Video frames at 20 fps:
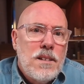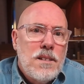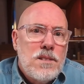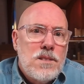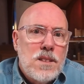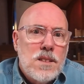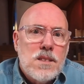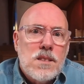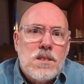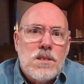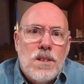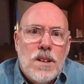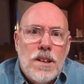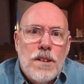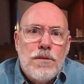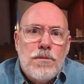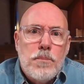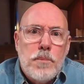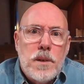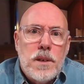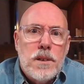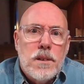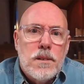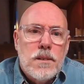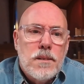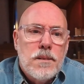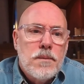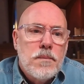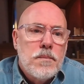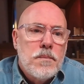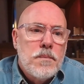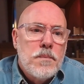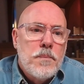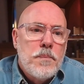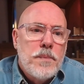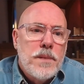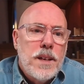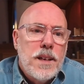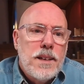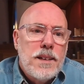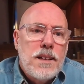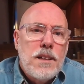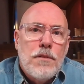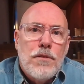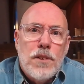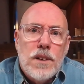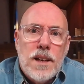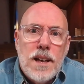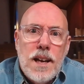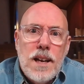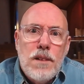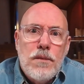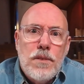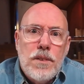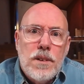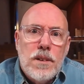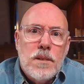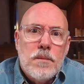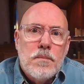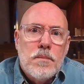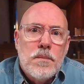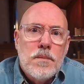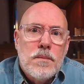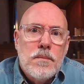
Jesus loved Peter and he forgave him.